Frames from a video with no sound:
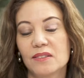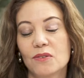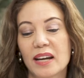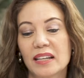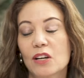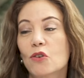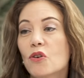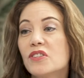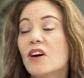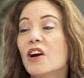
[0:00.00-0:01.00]
trek
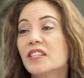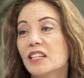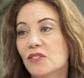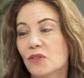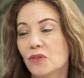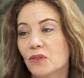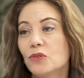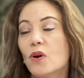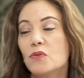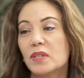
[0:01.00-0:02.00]
across the Arctic Circle,
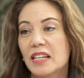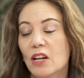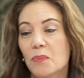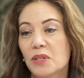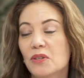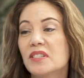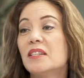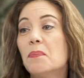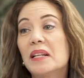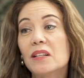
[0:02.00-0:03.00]
200 kilometers
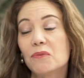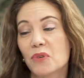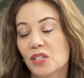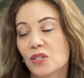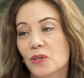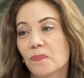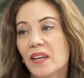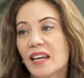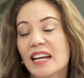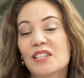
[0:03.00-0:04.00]
in the middle of winter.
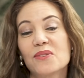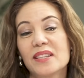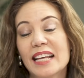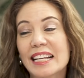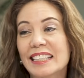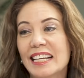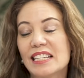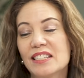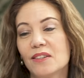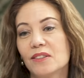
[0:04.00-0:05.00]
And so in that case,
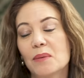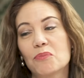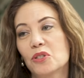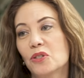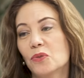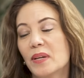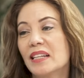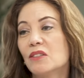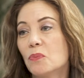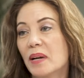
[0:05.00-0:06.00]
the temperatures
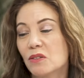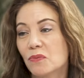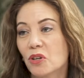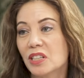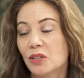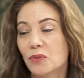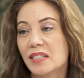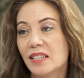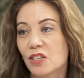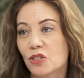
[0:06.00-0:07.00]
went down to minus 40
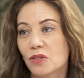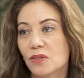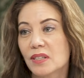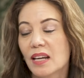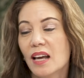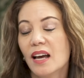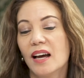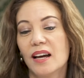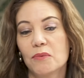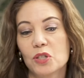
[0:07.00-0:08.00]
degrees Celsius,
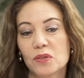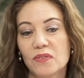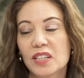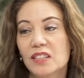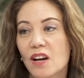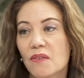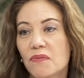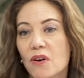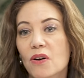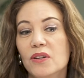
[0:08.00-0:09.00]
which was very
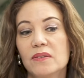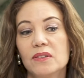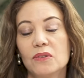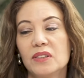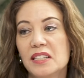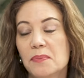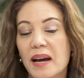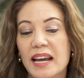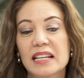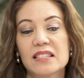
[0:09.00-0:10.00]
tough on these
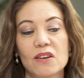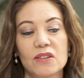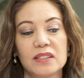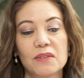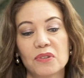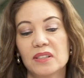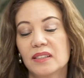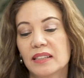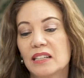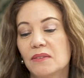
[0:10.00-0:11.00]
bikes on
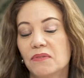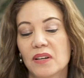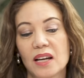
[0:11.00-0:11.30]
different kind of